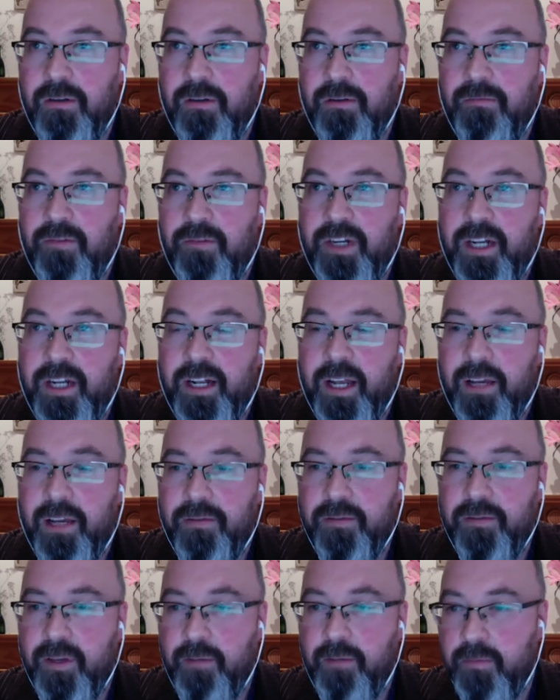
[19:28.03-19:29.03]
real life,
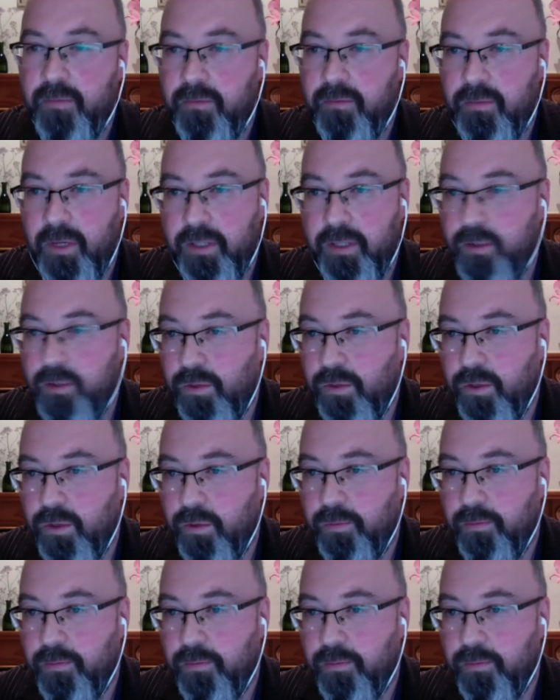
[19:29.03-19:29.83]
I don't know.